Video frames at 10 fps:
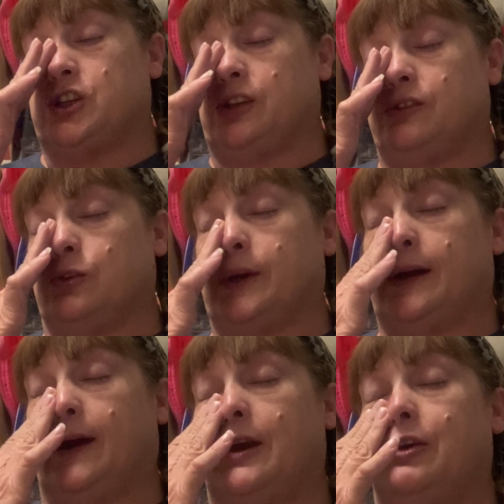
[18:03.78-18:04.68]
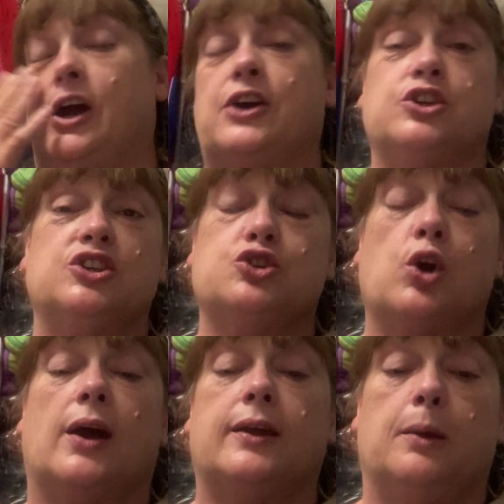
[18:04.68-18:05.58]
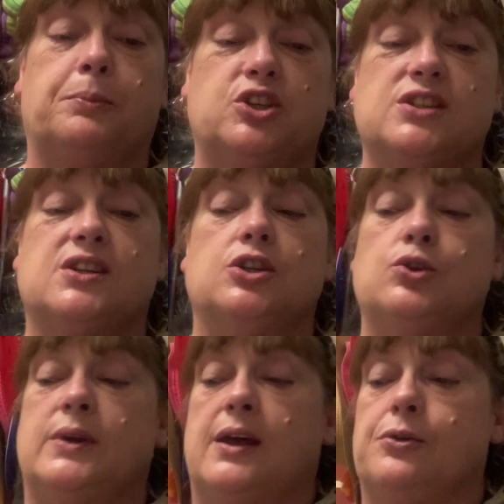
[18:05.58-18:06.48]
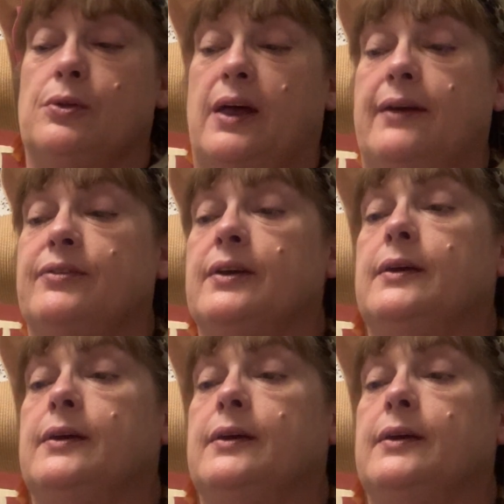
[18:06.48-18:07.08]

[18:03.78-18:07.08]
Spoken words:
she's doing. I don't know how she's drawing it, but she's going to do it on her live.